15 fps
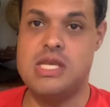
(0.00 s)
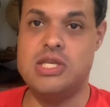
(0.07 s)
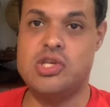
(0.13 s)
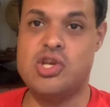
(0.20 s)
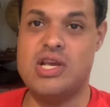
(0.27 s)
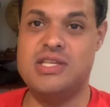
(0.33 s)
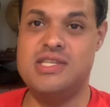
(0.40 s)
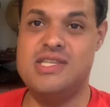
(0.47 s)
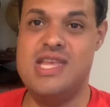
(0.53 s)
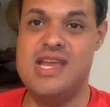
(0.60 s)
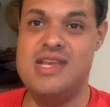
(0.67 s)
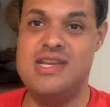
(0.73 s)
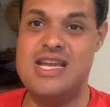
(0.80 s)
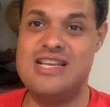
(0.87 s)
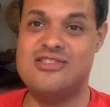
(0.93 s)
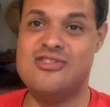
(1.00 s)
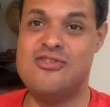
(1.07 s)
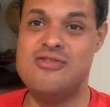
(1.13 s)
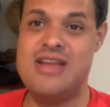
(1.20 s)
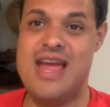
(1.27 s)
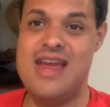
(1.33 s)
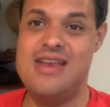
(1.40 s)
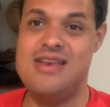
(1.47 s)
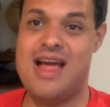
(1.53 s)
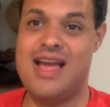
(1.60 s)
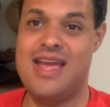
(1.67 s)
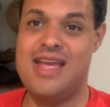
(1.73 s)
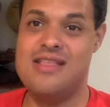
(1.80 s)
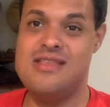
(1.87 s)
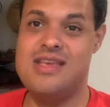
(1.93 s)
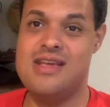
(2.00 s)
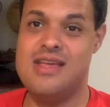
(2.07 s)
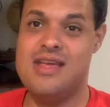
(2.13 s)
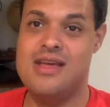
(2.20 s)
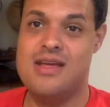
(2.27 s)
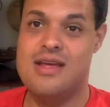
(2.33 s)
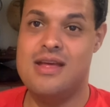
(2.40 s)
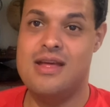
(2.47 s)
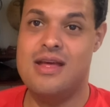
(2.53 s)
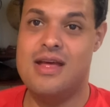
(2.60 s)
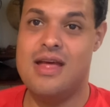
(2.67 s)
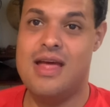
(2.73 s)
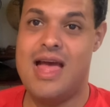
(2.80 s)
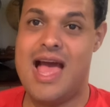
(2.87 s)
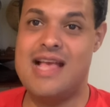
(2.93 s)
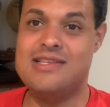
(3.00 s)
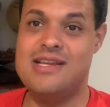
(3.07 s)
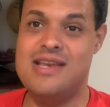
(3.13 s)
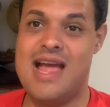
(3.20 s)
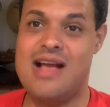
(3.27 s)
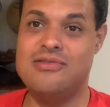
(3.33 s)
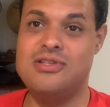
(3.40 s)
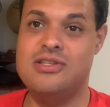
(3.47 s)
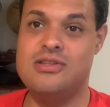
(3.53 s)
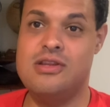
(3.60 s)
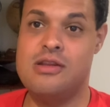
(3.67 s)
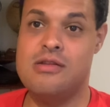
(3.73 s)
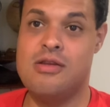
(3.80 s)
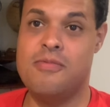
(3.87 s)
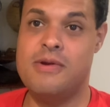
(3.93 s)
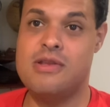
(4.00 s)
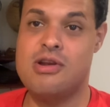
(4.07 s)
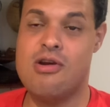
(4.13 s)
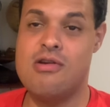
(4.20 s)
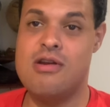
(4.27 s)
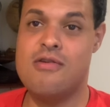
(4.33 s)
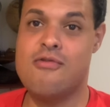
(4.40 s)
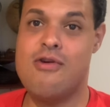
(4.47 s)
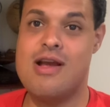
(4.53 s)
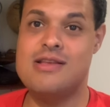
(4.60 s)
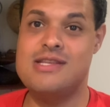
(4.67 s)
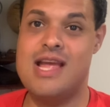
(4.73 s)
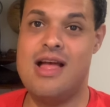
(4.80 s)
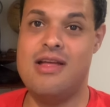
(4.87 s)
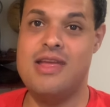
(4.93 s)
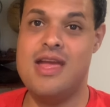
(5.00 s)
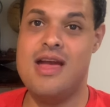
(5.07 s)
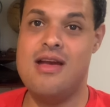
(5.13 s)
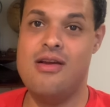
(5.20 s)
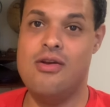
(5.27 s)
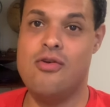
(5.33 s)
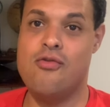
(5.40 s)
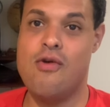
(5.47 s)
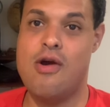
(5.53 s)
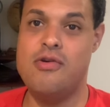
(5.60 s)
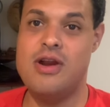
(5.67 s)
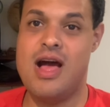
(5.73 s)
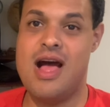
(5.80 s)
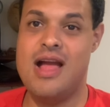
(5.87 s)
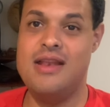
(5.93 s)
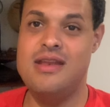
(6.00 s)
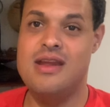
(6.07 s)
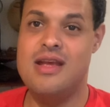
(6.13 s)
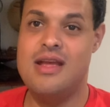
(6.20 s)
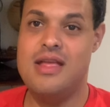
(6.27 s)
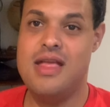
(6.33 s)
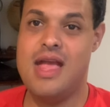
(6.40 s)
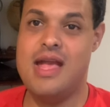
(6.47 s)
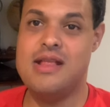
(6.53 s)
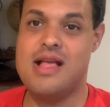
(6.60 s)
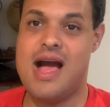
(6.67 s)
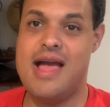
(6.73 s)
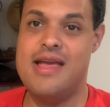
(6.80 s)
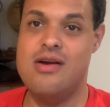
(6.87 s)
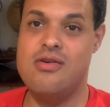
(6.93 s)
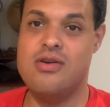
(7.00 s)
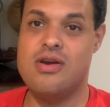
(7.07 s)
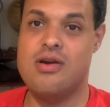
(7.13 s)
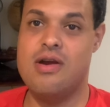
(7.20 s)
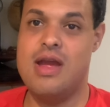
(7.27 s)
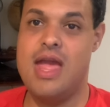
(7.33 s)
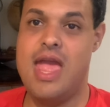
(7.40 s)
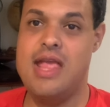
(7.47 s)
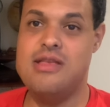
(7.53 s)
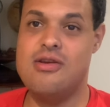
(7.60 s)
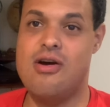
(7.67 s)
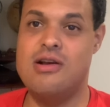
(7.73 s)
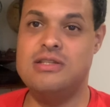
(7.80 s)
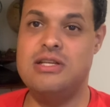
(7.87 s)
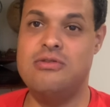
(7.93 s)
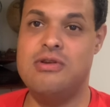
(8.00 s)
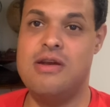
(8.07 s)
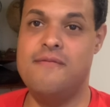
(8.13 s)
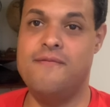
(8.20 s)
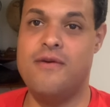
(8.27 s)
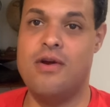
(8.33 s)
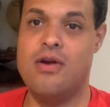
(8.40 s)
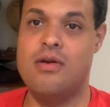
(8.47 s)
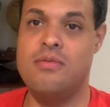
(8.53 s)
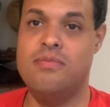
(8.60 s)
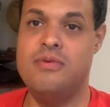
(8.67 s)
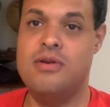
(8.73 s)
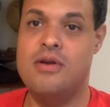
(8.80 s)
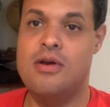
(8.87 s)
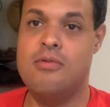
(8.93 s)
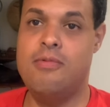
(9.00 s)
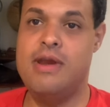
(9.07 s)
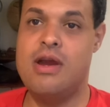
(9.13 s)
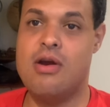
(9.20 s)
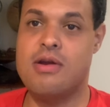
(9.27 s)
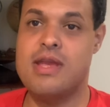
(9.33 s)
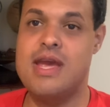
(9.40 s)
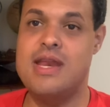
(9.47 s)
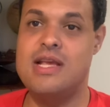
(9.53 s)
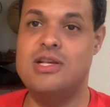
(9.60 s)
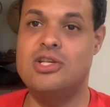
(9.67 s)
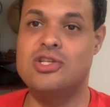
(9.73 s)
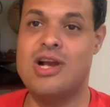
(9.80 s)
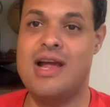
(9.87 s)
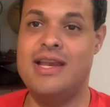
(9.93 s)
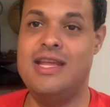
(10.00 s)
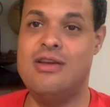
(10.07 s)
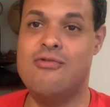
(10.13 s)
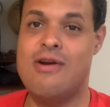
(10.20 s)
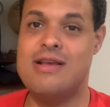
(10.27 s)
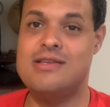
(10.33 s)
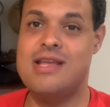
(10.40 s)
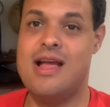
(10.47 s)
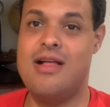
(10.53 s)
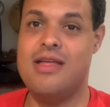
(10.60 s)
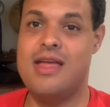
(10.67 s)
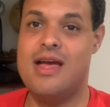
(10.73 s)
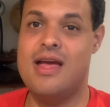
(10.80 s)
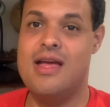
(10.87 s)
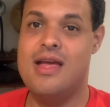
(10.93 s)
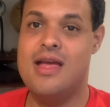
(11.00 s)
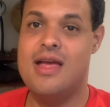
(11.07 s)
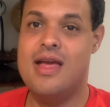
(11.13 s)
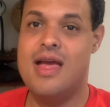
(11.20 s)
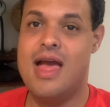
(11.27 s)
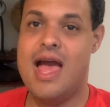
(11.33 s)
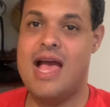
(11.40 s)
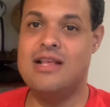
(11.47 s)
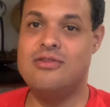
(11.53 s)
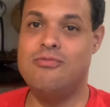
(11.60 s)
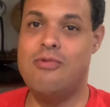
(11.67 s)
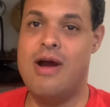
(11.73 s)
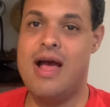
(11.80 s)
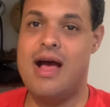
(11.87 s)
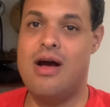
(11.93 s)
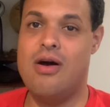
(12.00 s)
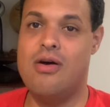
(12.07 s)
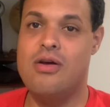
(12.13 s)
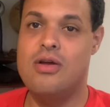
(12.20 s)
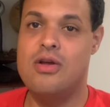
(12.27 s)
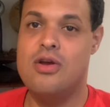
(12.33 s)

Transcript: This just in, yesterday, Niantic has announced the return of Cresselia, Groudon, and Kyogre. It's also confirmed we are getting Shining Cresselia as well.